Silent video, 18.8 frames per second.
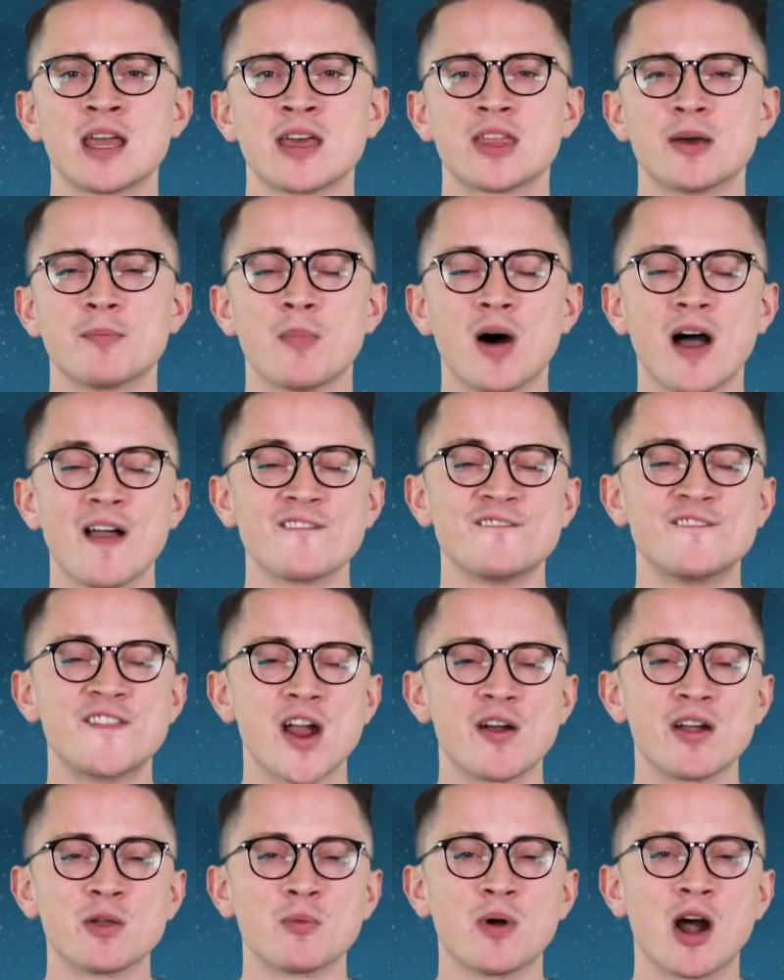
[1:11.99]
that might
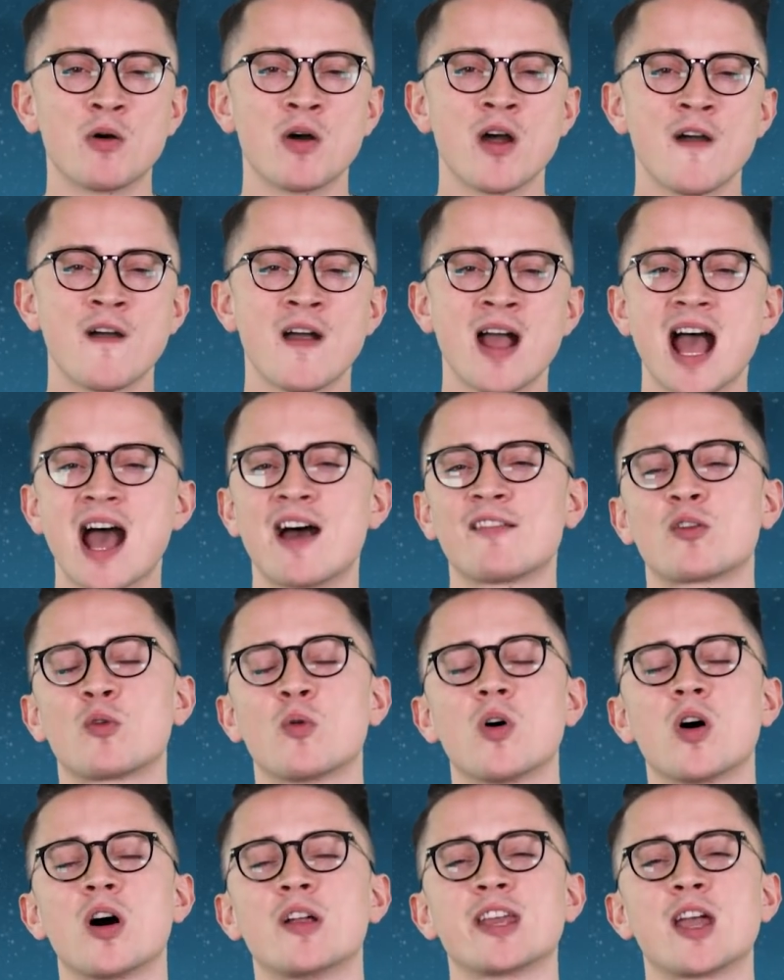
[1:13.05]
very well have
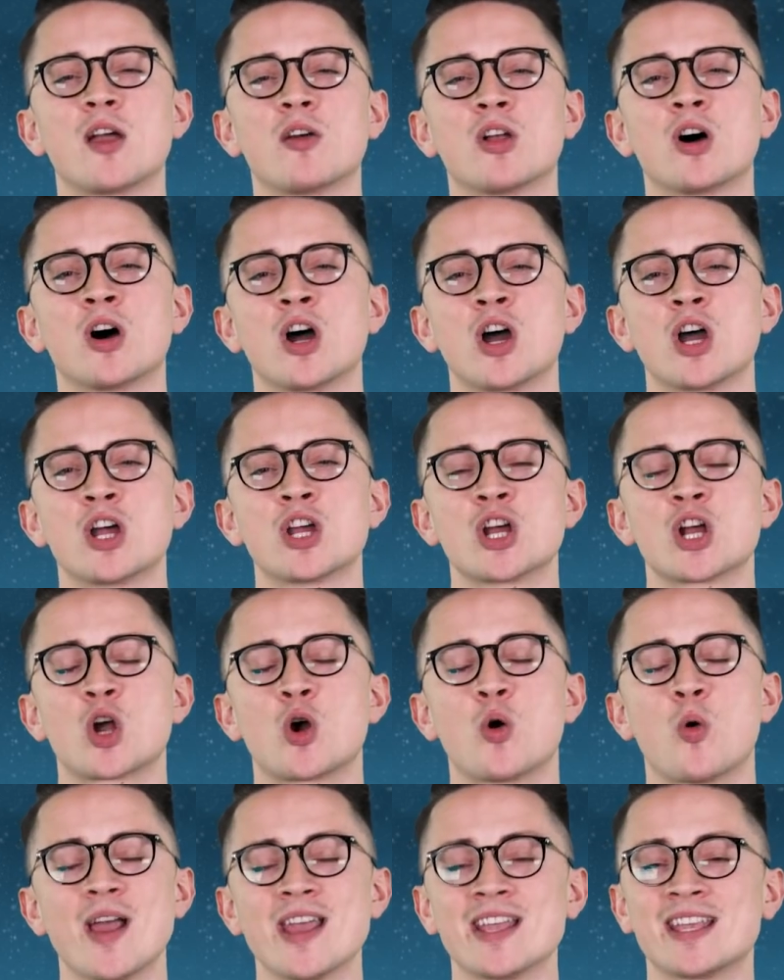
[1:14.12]
Guardiola
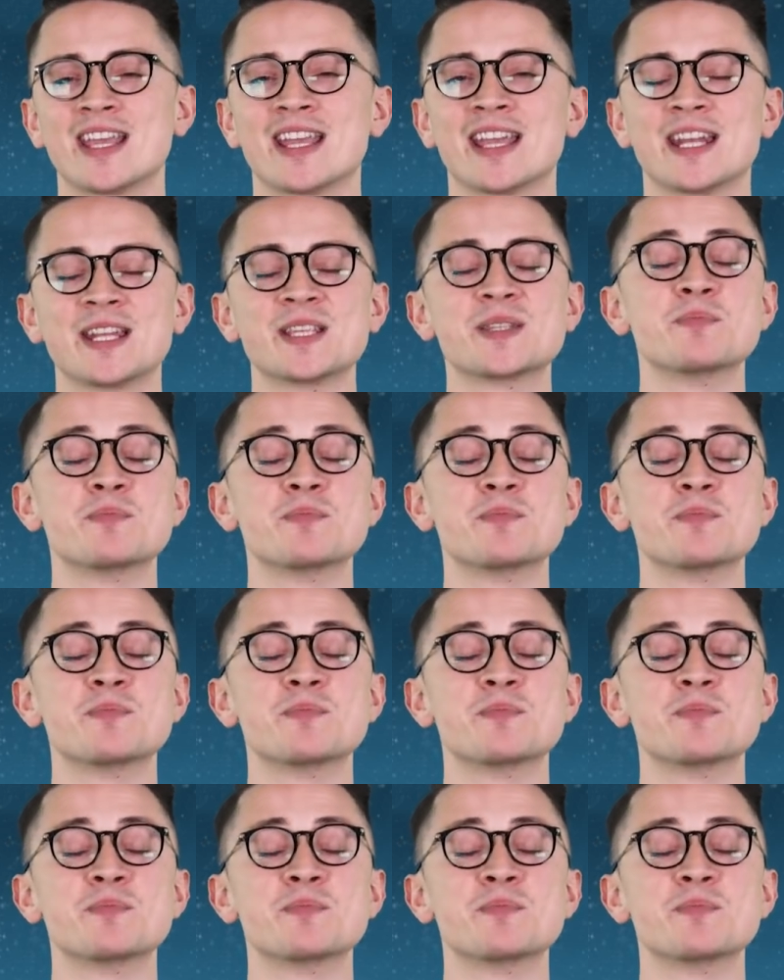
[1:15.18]
quaking in his